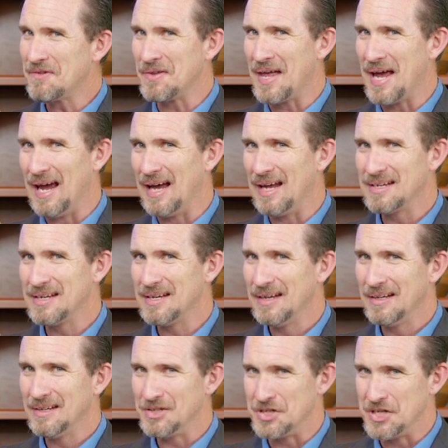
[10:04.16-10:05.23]
that,
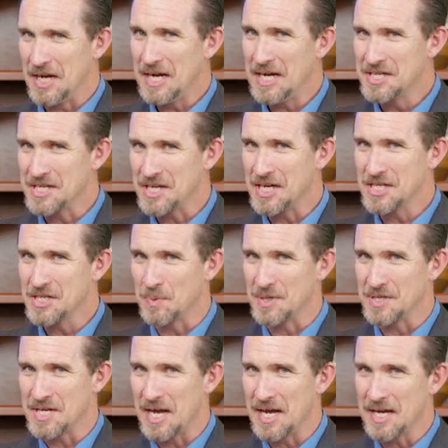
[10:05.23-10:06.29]
Jesus
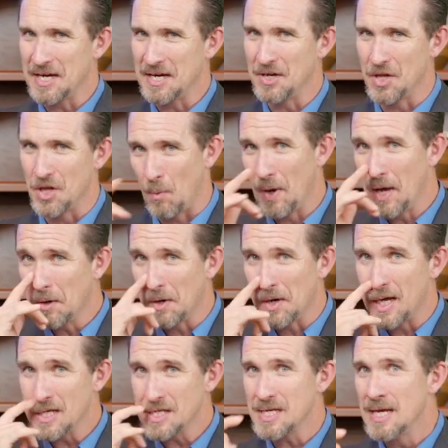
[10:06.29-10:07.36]
was taken into the
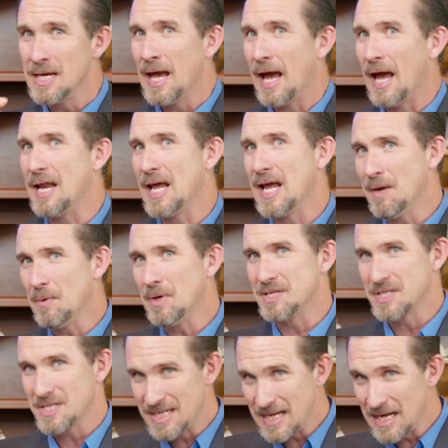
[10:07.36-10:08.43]
wilderness and he
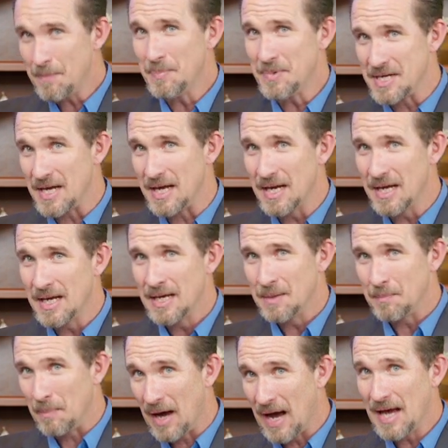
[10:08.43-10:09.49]
was tempted
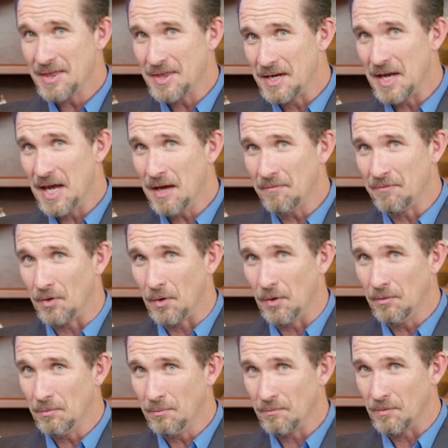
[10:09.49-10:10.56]
by the
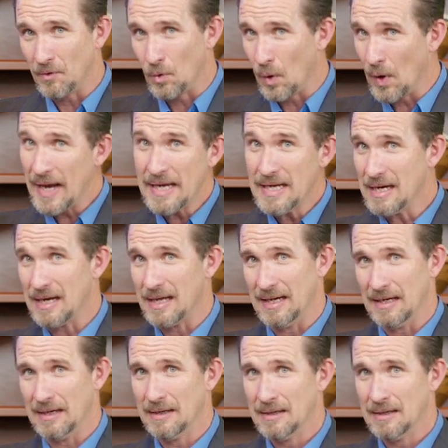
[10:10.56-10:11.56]
devil greatly.